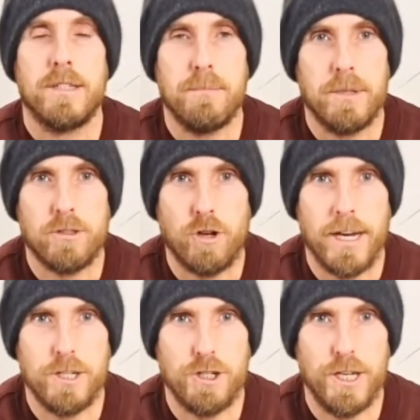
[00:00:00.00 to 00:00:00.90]
simple
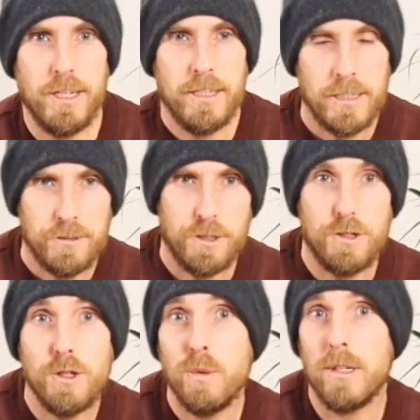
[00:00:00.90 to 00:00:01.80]
strategy to
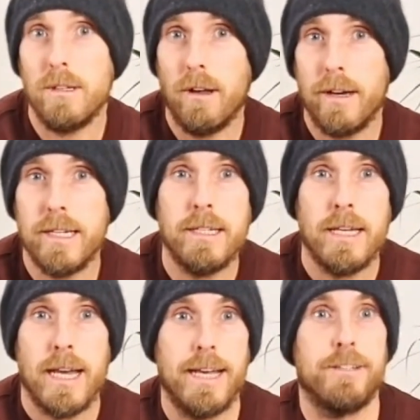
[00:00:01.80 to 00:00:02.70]
do it light
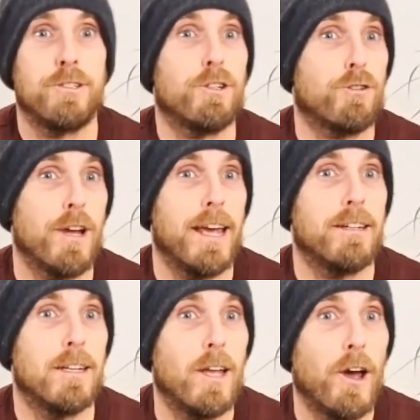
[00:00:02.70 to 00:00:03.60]
is to create
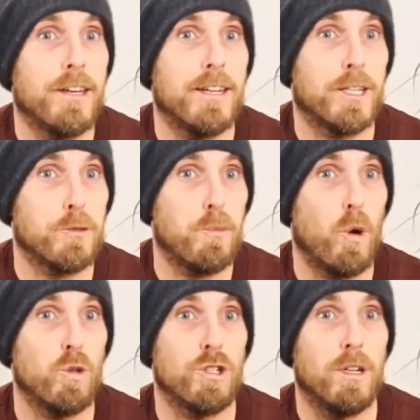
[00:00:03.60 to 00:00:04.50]
a light
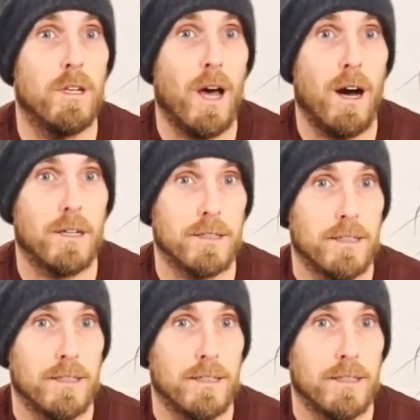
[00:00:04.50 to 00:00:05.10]
exposure log.